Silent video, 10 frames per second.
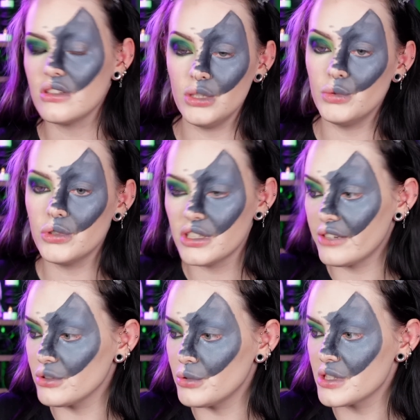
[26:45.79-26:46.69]
You ordered
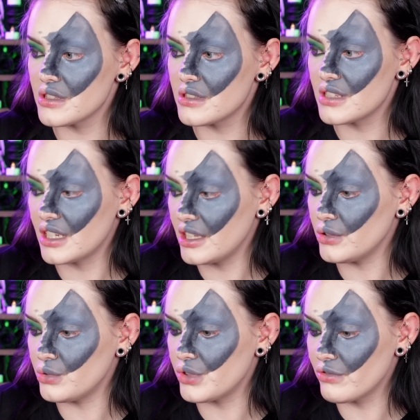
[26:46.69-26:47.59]
everyone to
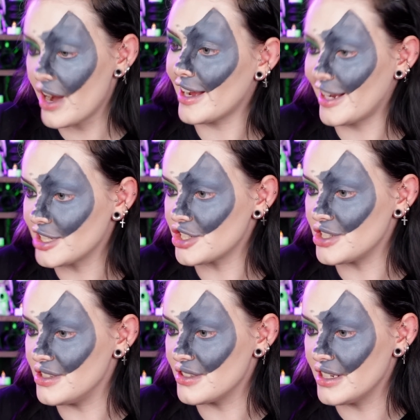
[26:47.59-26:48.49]
kill the rat
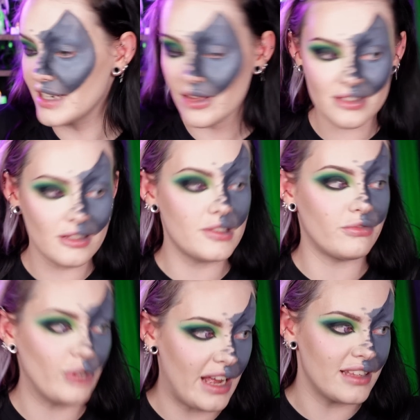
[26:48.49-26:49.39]
catchers, and now there's loads
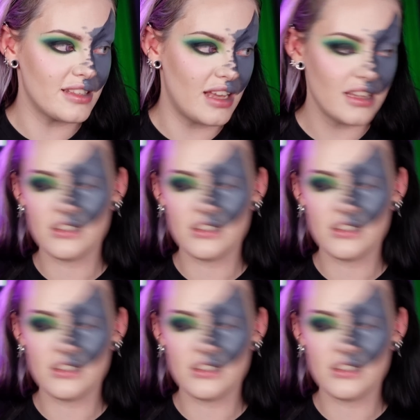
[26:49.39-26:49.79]
of rats.